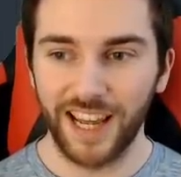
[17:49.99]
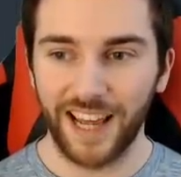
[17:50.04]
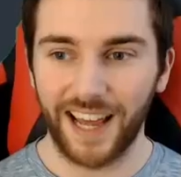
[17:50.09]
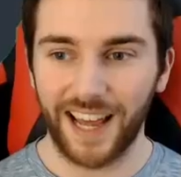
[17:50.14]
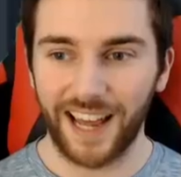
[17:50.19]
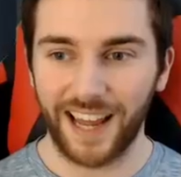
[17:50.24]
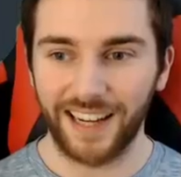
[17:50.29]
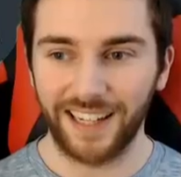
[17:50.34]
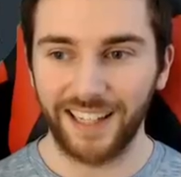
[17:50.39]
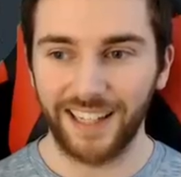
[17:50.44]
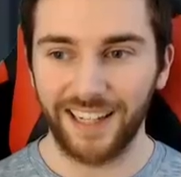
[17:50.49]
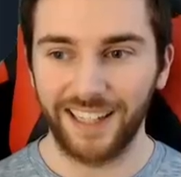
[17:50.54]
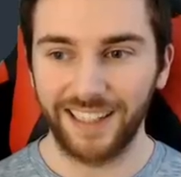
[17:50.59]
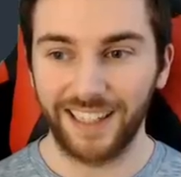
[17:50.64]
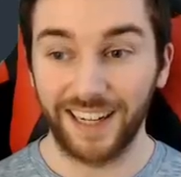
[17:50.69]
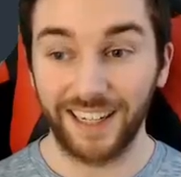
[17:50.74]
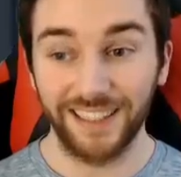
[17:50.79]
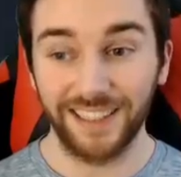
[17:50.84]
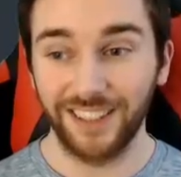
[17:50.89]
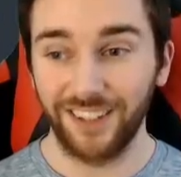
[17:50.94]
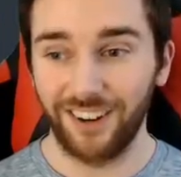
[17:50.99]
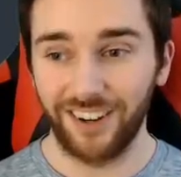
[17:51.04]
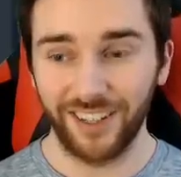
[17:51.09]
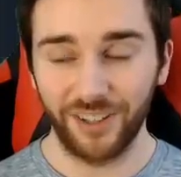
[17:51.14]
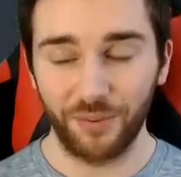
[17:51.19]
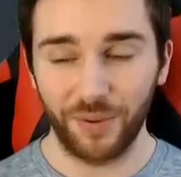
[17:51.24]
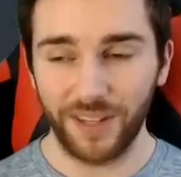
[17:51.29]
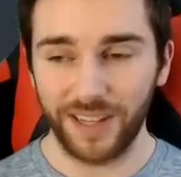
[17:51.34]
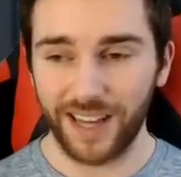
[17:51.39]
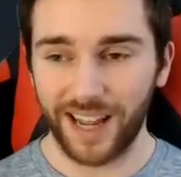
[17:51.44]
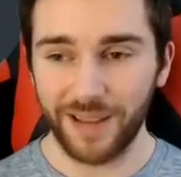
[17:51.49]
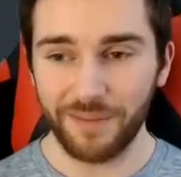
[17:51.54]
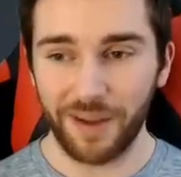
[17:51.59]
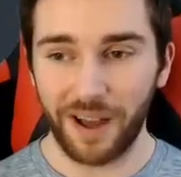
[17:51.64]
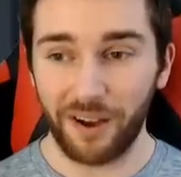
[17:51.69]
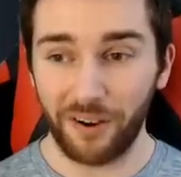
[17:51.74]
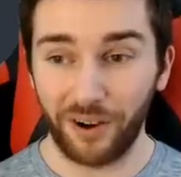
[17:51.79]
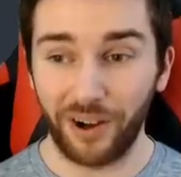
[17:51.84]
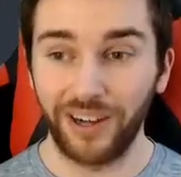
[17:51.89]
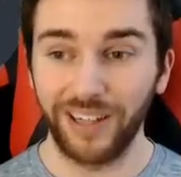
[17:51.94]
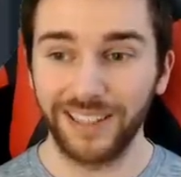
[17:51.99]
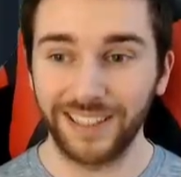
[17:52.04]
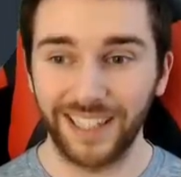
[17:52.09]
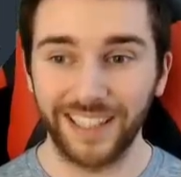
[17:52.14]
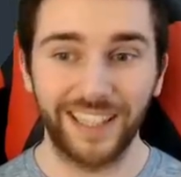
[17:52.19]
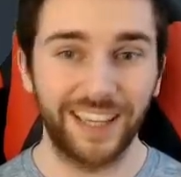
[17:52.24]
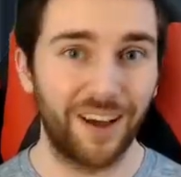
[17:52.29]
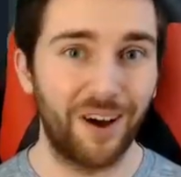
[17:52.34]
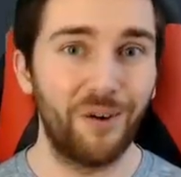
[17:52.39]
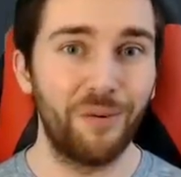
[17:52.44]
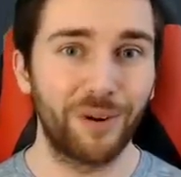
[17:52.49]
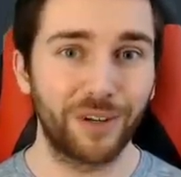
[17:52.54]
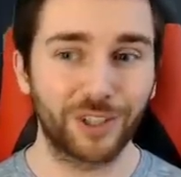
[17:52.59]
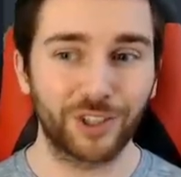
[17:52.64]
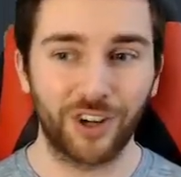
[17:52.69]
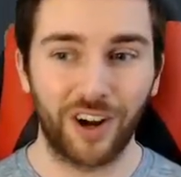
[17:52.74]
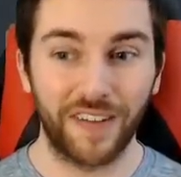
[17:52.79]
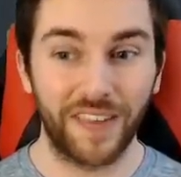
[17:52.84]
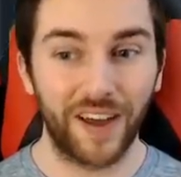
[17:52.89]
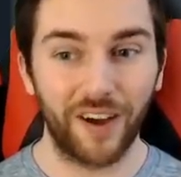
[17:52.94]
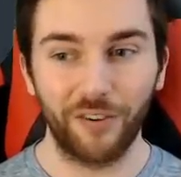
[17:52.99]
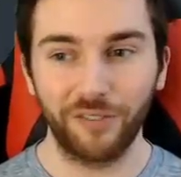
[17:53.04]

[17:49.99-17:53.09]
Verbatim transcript: And uh, yeah, this Giannis, when he came out, I was like, yeah, I want to try that.